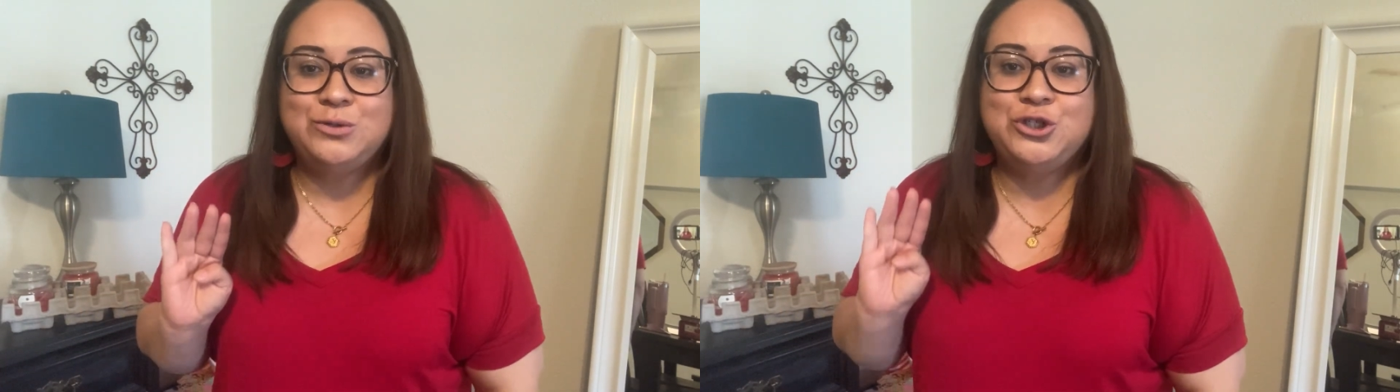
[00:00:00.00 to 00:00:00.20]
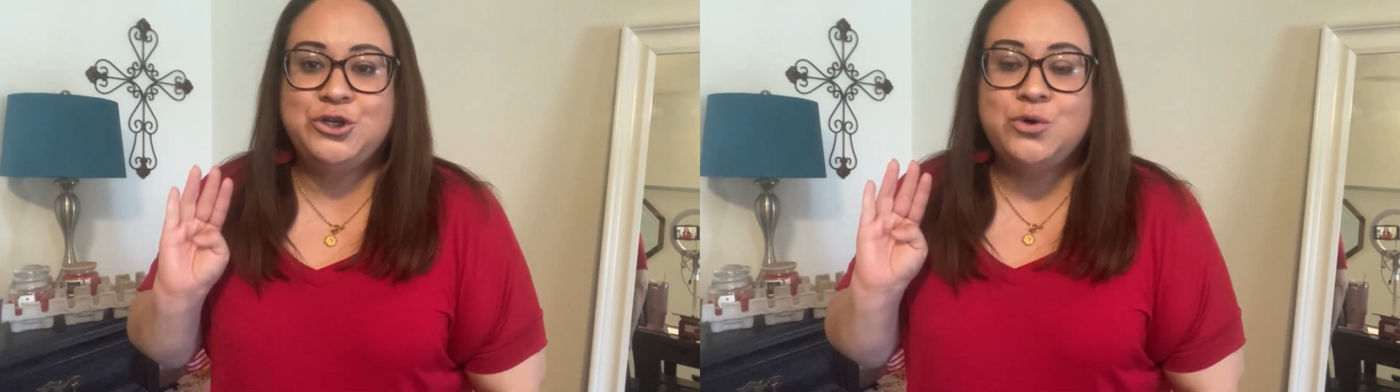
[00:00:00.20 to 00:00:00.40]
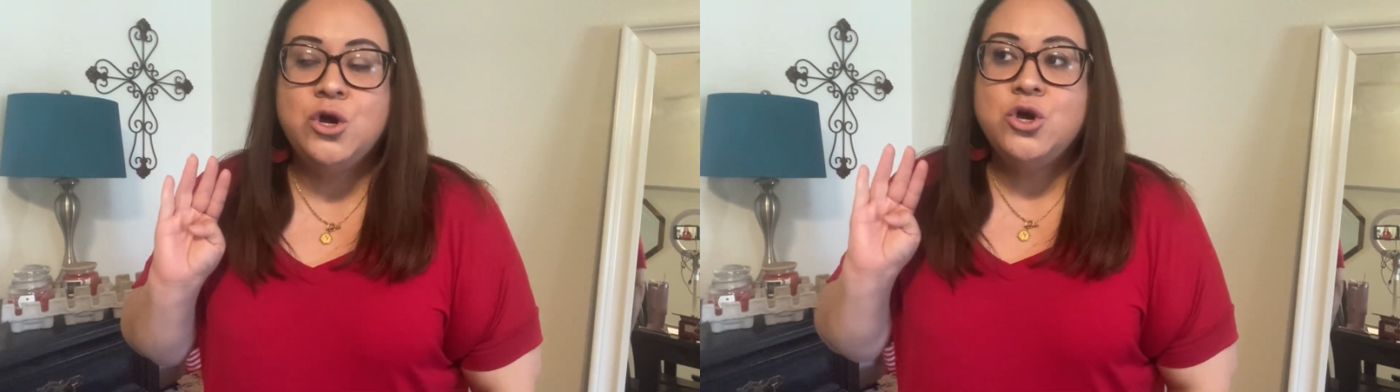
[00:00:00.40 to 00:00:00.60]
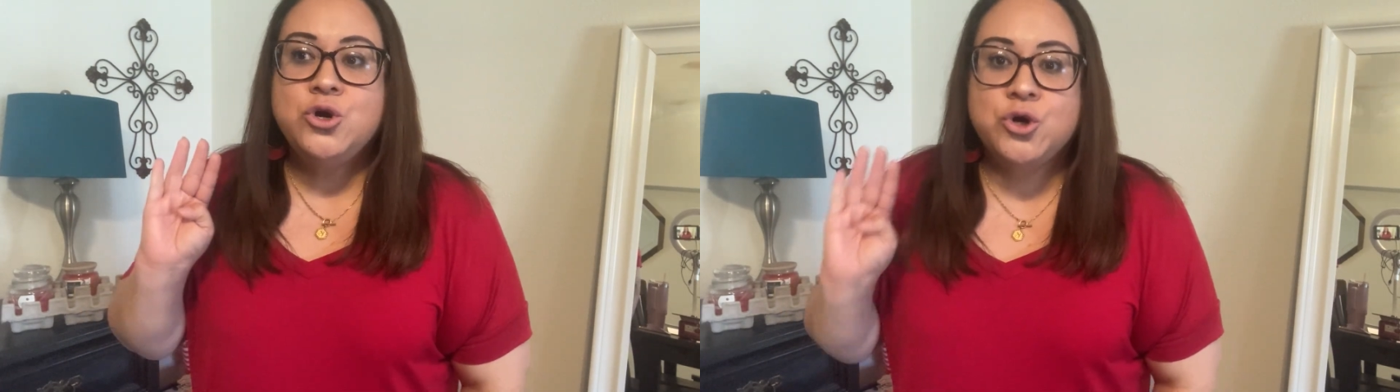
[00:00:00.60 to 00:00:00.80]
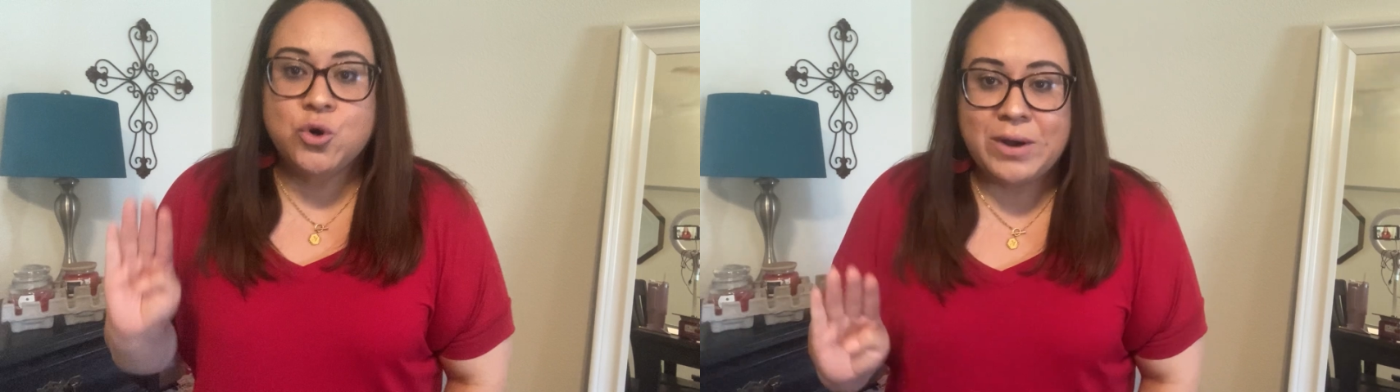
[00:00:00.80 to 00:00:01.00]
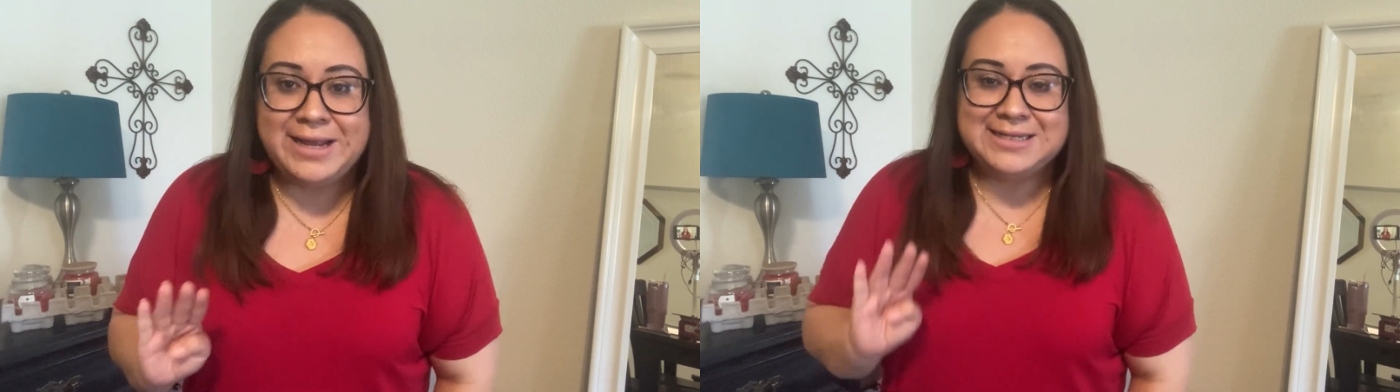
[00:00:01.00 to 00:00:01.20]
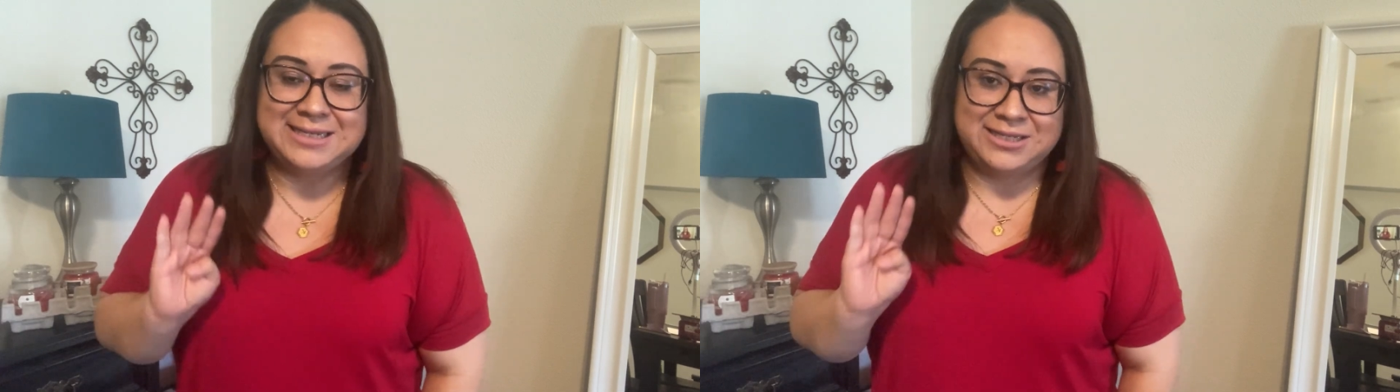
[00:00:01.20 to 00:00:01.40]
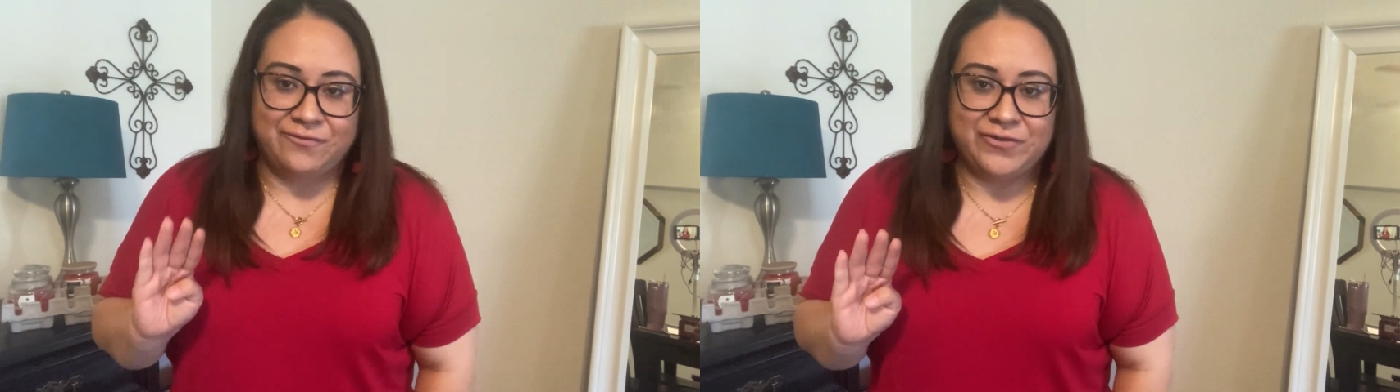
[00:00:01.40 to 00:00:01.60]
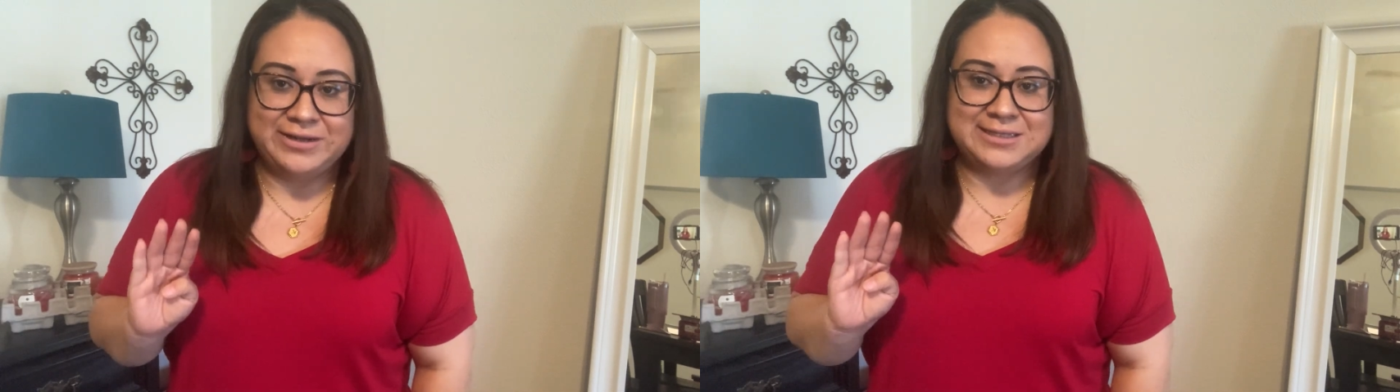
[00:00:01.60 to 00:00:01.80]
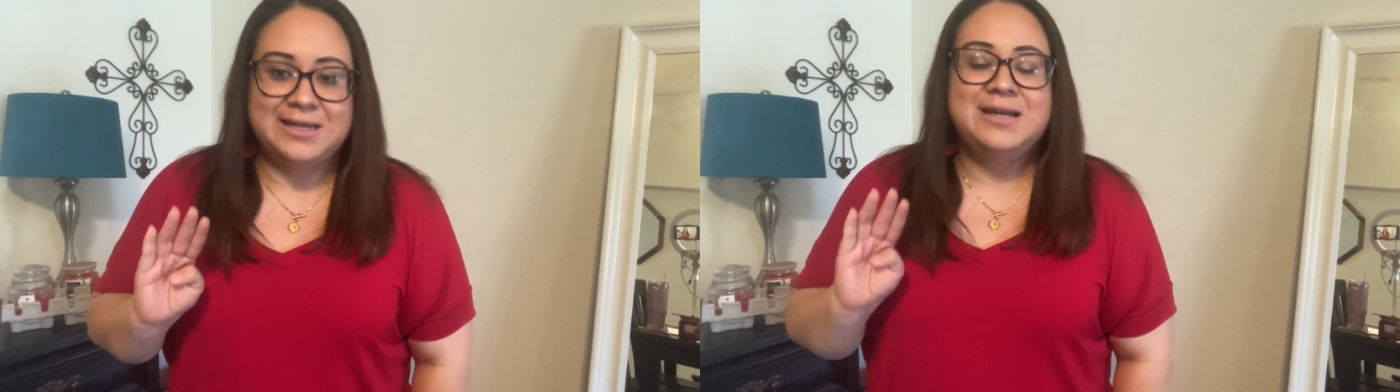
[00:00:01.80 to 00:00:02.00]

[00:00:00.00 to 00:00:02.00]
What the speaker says: to create different